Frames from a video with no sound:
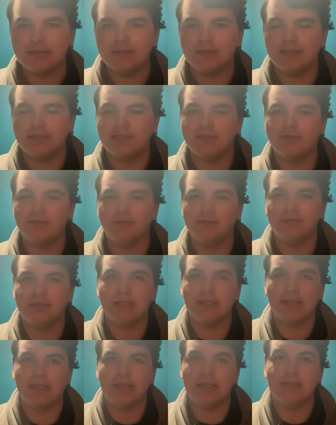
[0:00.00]
It's
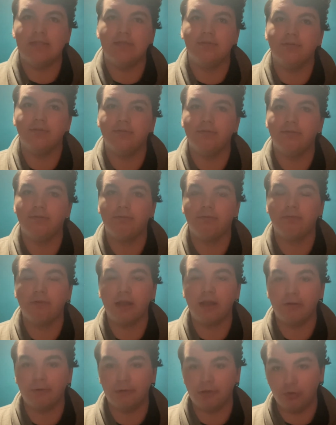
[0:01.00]

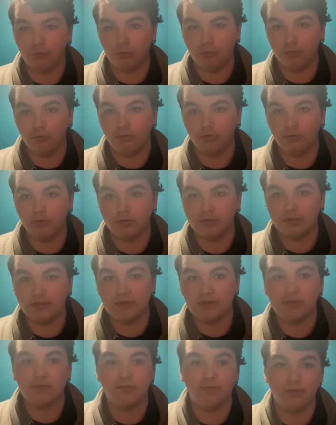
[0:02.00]
very cruel.
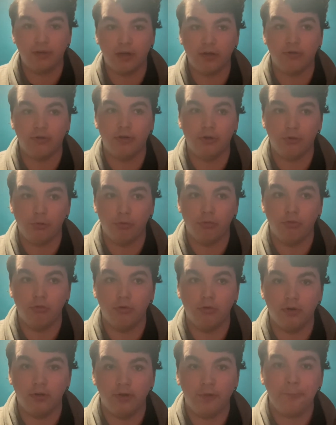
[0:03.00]
It's very
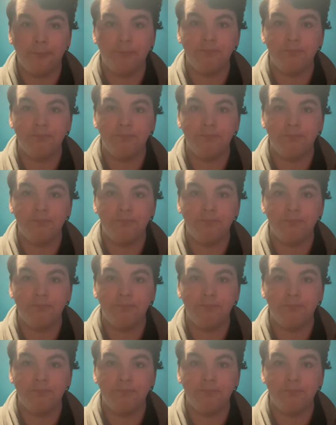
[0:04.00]
cruel.